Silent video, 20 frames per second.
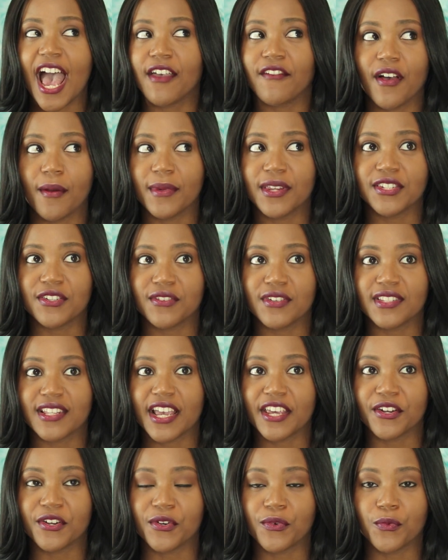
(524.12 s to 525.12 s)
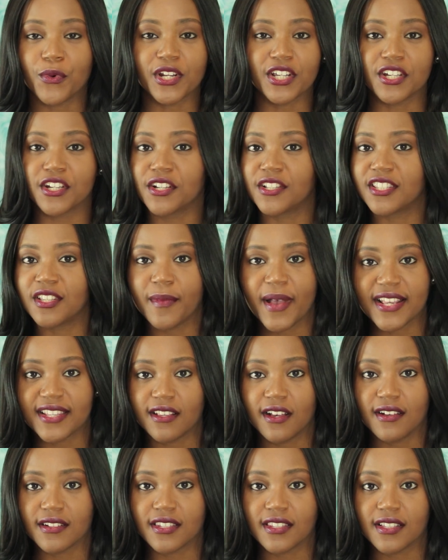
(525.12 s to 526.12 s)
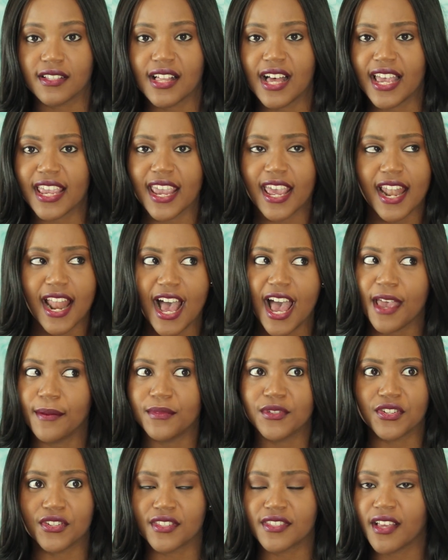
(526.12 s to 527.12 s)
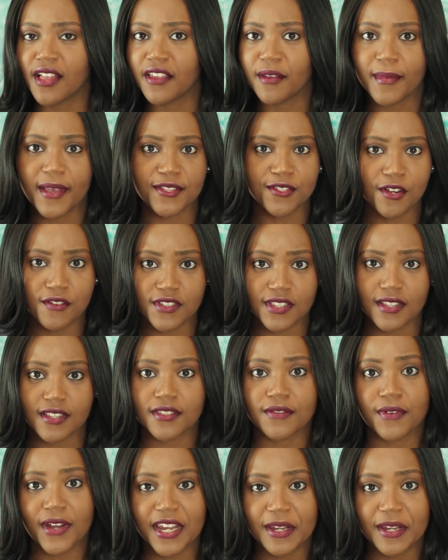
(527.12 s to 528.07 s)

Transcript: I'm an interior designer, what goods am I selling to the client? I'm just selling my services,